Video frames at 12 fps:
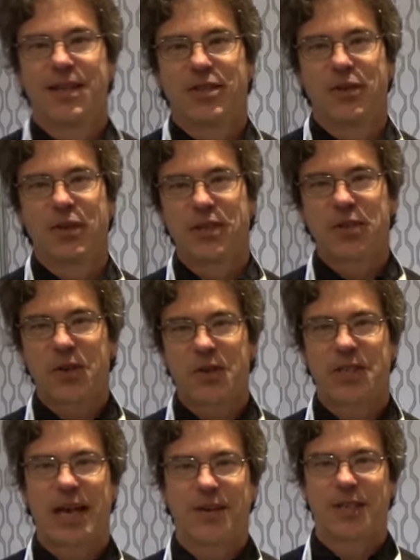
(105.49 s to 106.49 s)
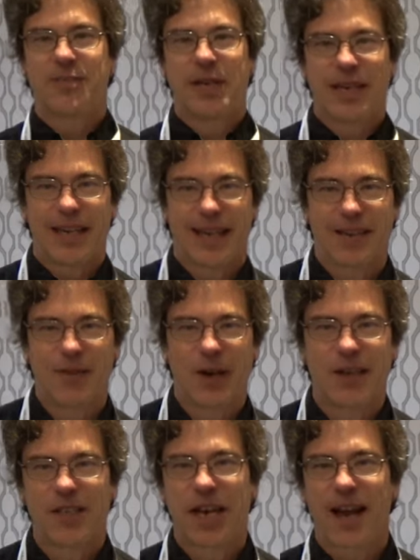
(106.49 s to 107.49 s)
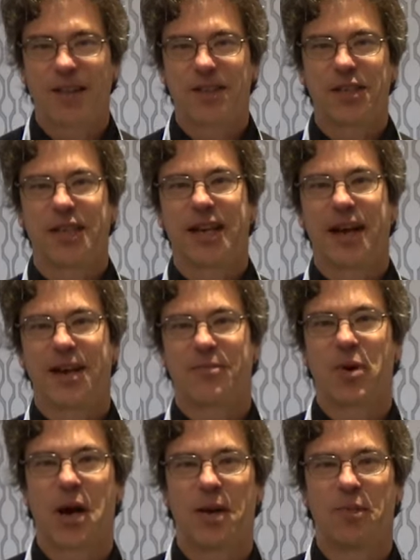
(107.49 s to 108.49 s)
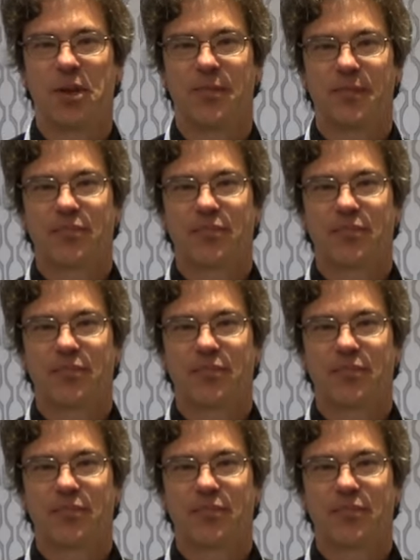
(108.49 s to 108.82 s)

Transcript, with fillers: So this turns out to be a very challenging kind of problem.